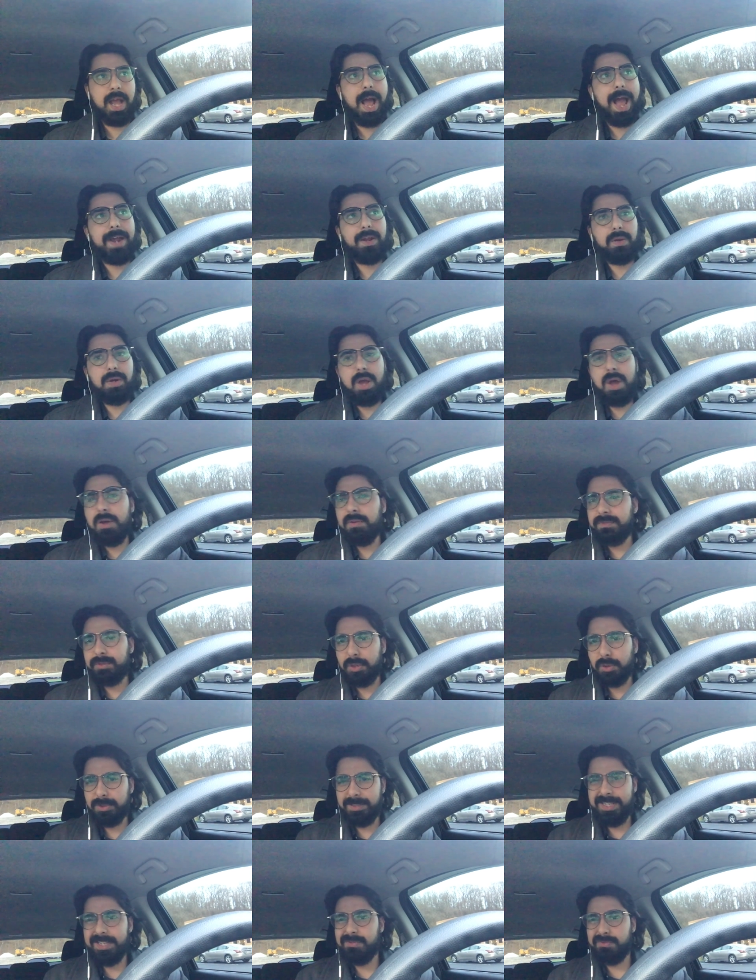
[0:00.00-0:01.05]
I don't know if
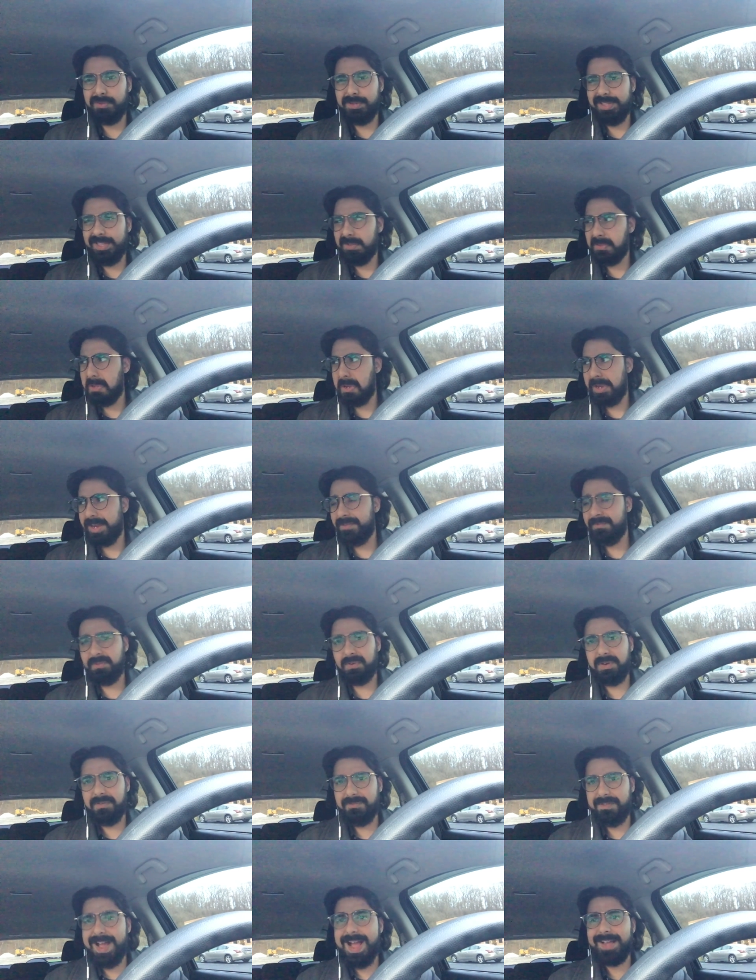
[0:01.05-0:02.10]
Tulsi's really looking
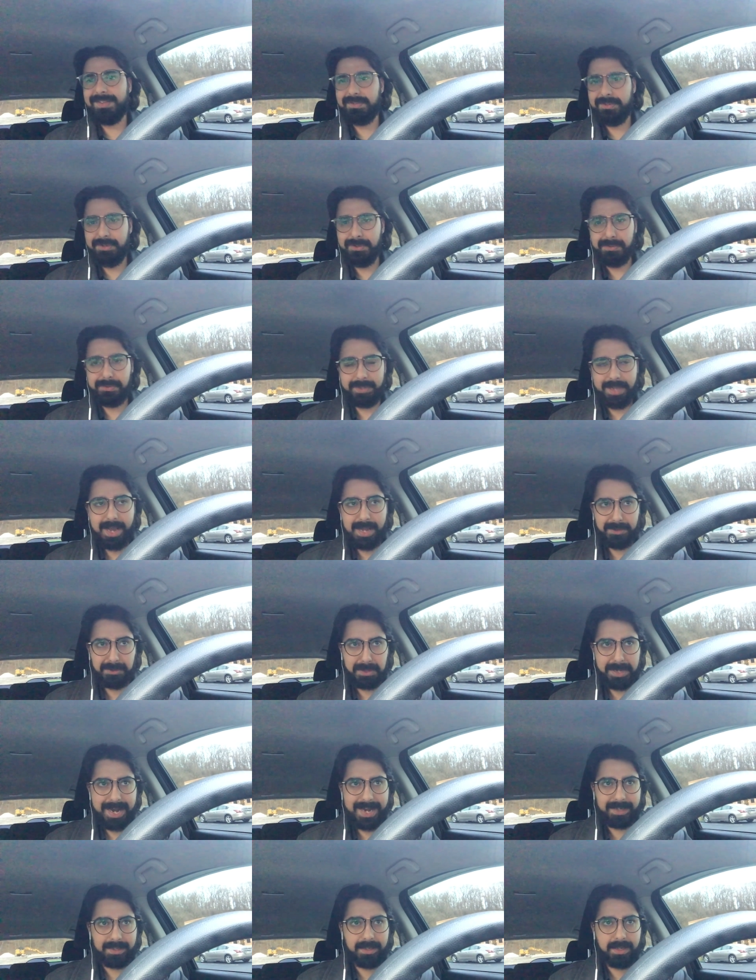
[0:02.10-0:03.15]
for a Fox News
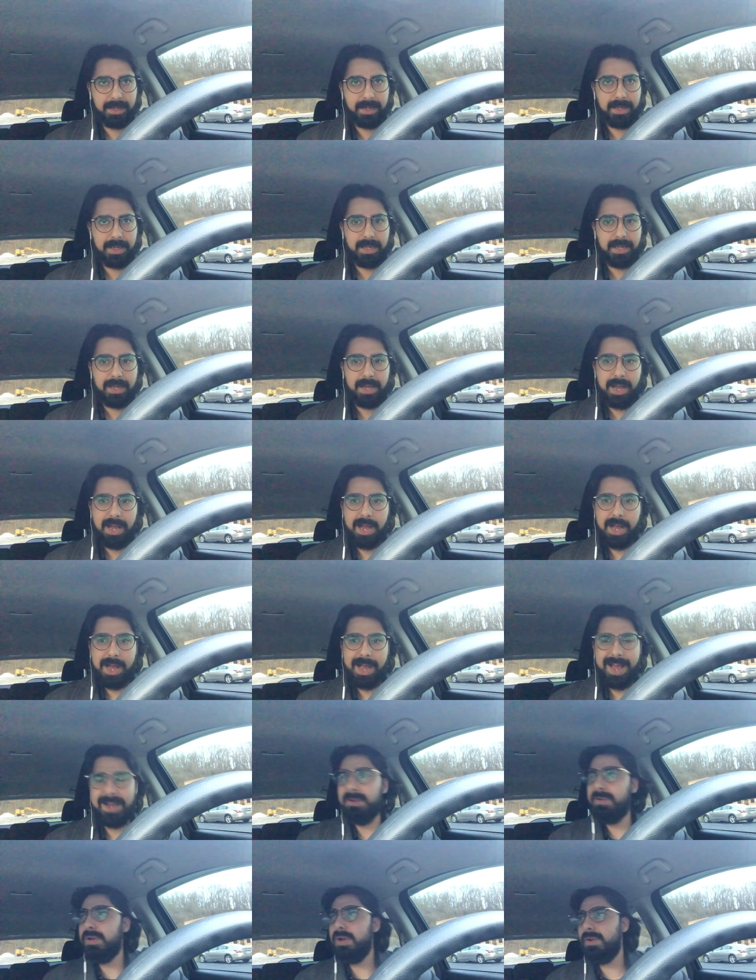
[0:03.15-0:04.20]
contract. Uh,
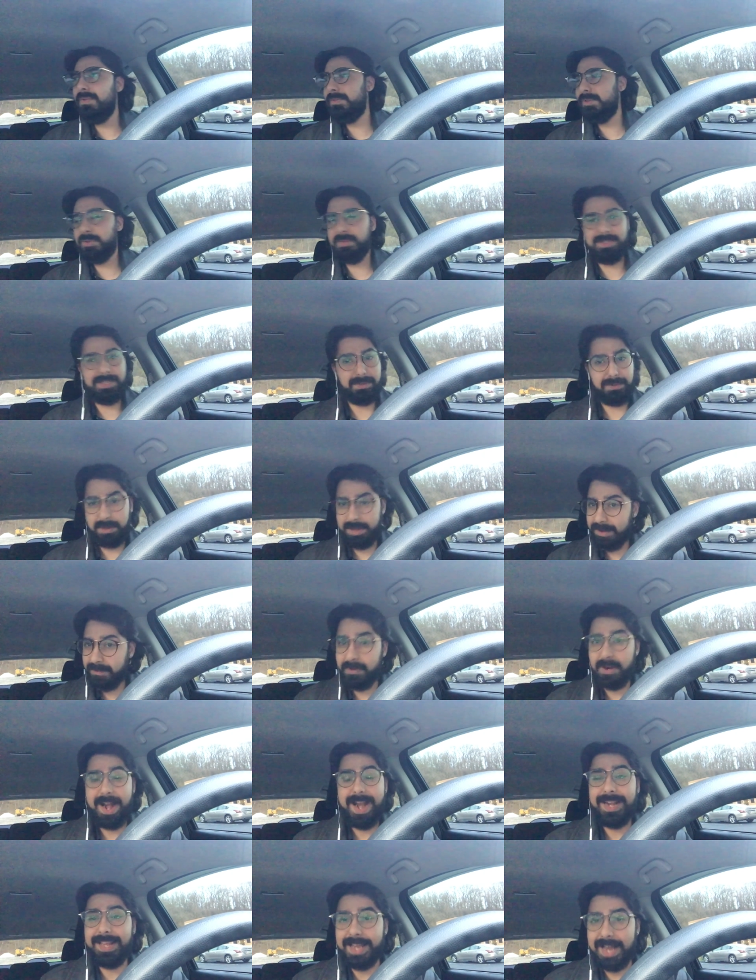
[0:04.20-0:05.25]
I don't know if Tulsi's looking
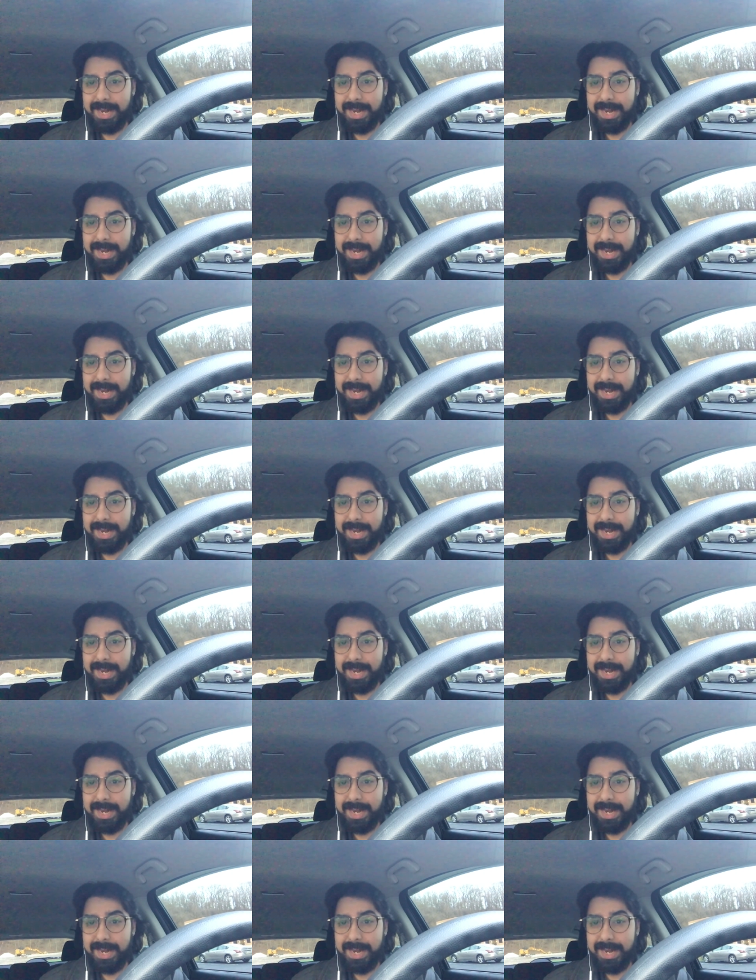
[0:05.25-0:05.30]
for any